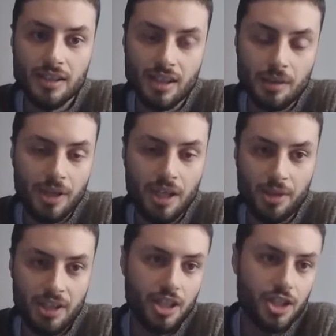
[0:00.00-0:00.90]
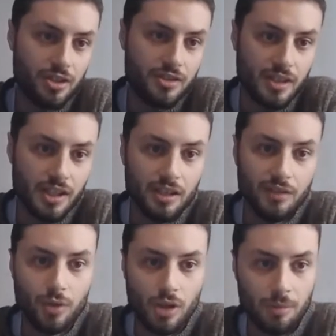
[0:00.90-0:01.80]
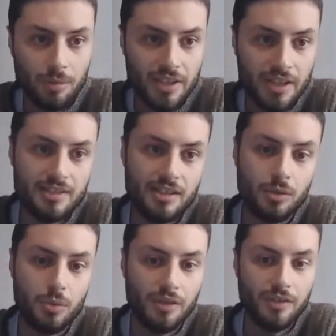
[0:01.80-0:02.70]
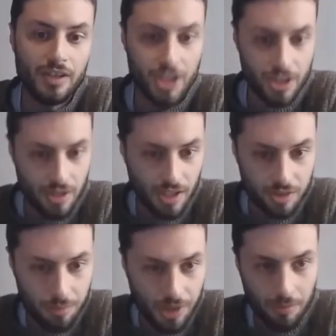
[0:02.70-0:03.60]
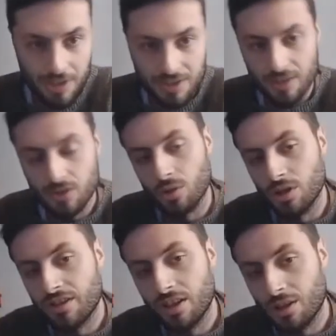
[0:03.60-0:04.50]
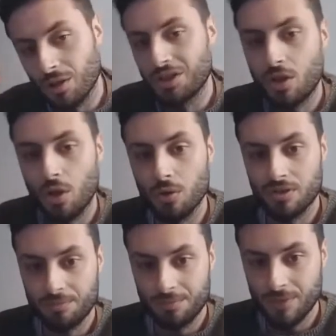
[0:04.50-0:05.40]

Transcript: that can make predictions and therefore can be tested with additional experiments. And so the circle is closed.